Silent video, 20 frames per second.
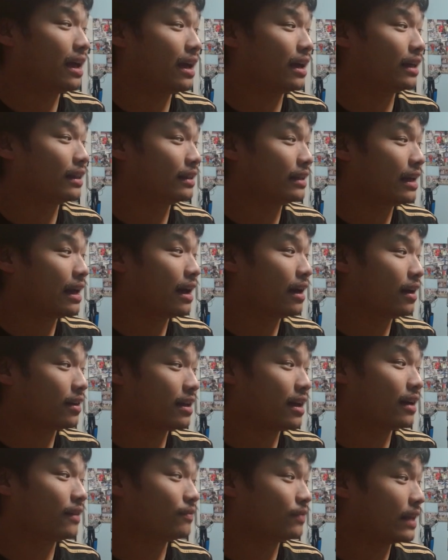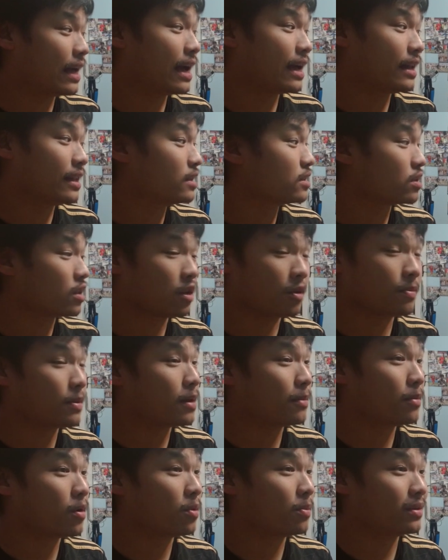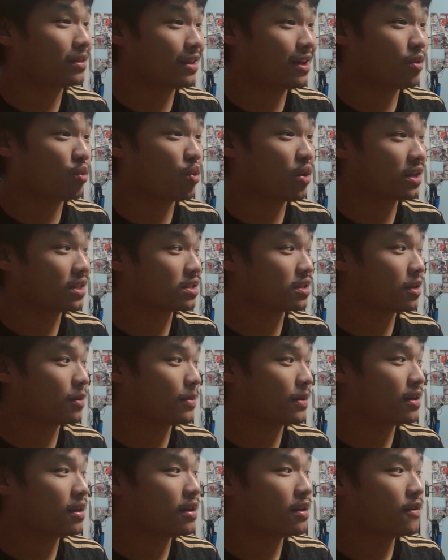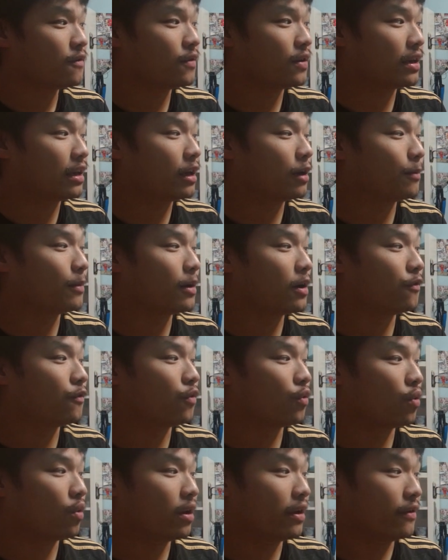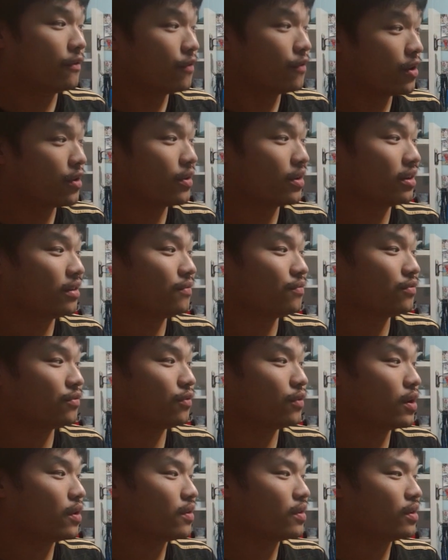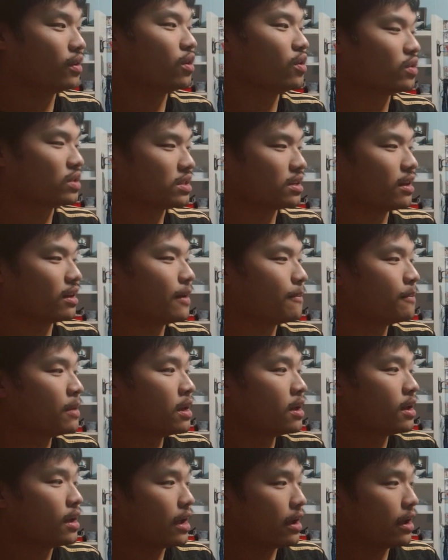And yeah, again, that is going to be a moment that White's going to be thinking about for a very, very long time.